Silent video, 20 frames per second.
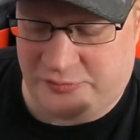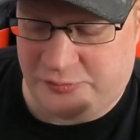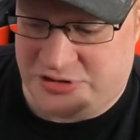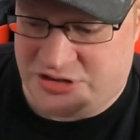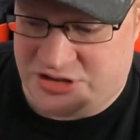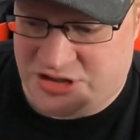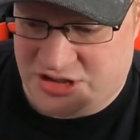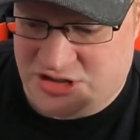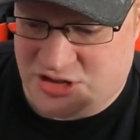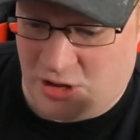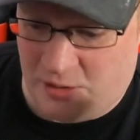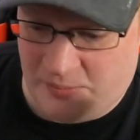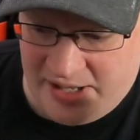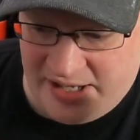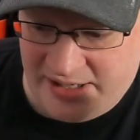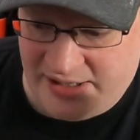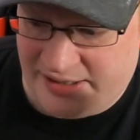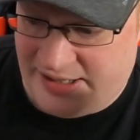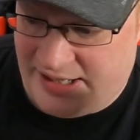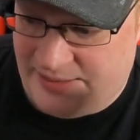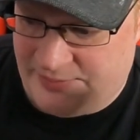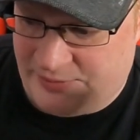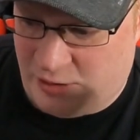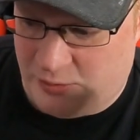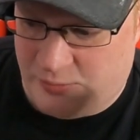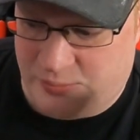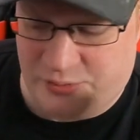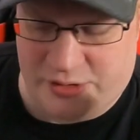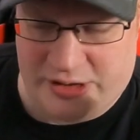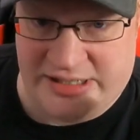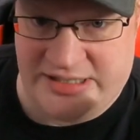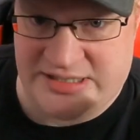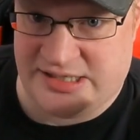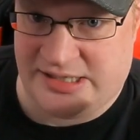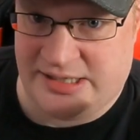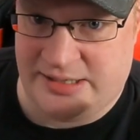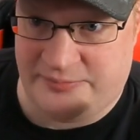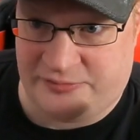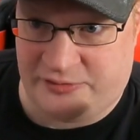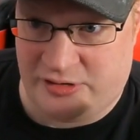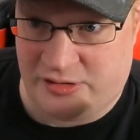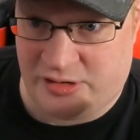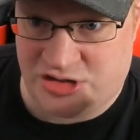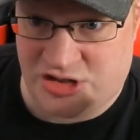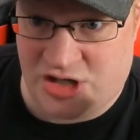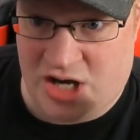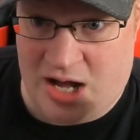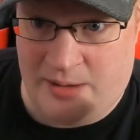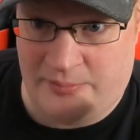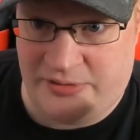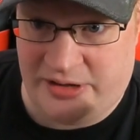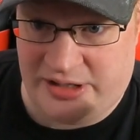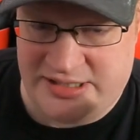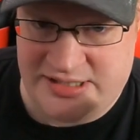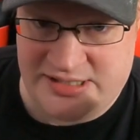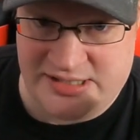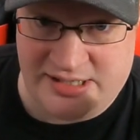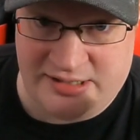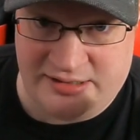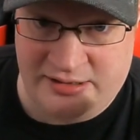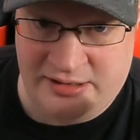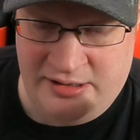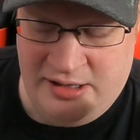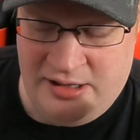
We just saw Bandai Namco praising him for the job that he did.